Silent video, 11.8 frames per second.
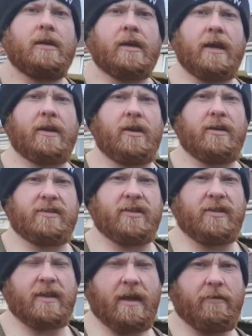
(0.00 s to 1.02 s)
Okay guys,
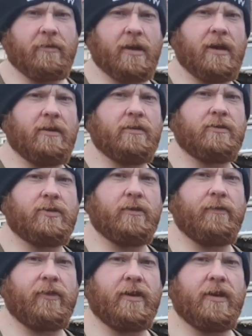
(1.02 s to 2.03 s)
so now I'm going to
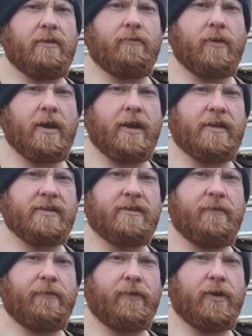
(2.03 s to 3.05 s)
do the rear
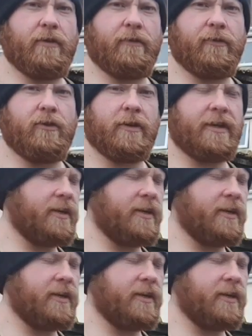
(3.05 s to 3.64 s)
view for